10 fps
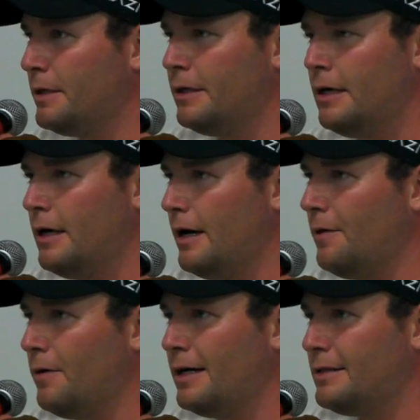But
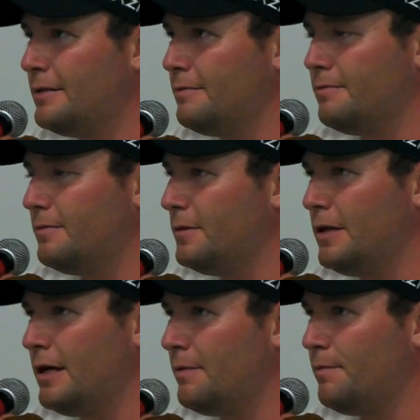otherwise,
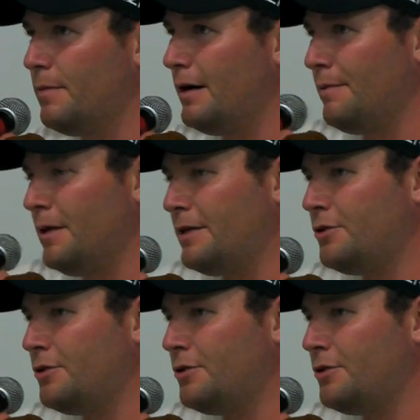I